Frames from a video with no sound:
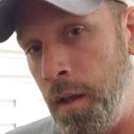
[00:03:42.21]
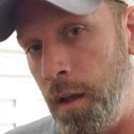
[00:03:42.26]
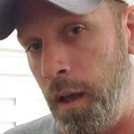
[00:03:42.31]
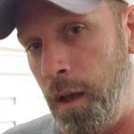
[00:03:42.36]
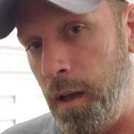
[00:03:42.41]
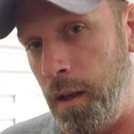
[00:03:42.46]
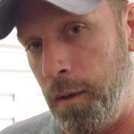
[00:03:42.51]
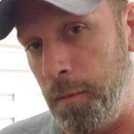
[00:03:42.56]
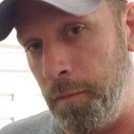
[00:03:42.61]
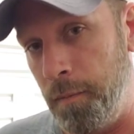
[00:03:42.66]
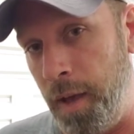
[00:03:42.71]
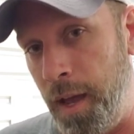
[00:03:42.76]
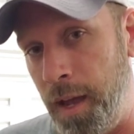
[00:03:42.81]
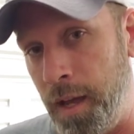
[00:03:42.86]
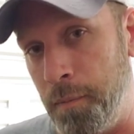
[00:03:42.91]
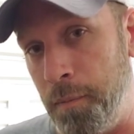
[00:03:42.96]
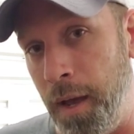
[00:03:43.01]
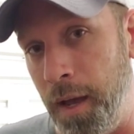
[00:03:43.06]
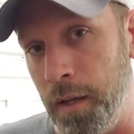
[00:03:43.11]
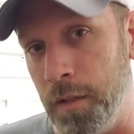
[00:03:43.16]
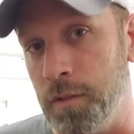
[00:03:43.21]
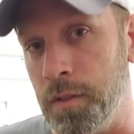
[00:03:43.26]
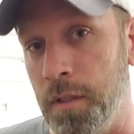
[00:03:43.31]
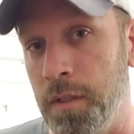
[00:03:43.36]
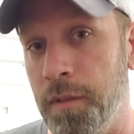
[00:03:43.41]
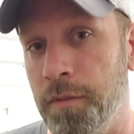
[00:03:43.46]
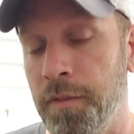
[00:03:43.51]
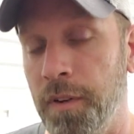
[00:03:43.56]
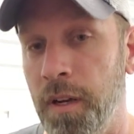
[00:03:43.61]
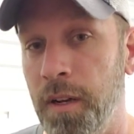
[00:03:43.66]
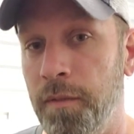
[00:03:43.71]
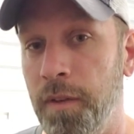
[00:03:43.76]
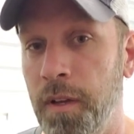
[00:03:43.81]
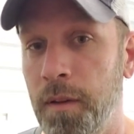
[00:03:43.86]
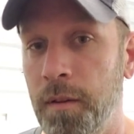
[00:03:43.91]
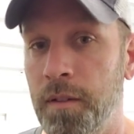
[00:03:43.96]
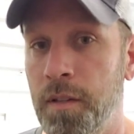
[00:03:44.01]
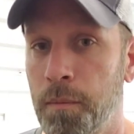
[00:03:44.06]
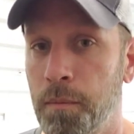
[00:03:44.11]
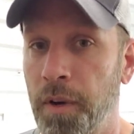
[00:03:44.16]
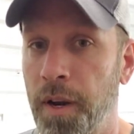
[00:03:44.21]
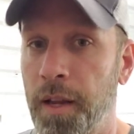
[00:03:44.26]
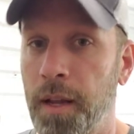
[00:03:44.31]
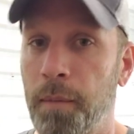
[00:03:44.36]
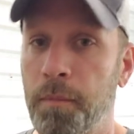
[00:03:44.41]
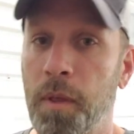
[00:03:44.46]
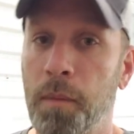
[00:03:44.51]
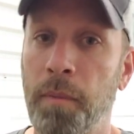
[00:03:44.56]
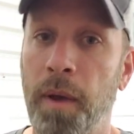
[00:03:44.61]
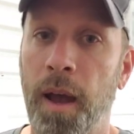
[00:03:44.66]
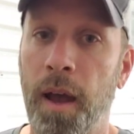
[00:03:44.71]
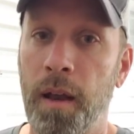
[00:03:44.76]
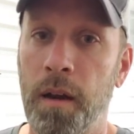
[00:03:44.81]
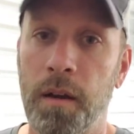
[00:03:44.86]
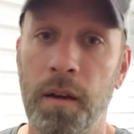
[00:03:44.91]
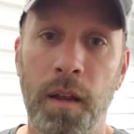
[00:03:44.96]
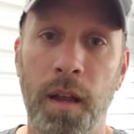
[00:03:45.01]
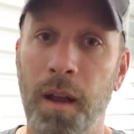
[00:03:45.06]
mag pouch on the front of it to break up the pattern.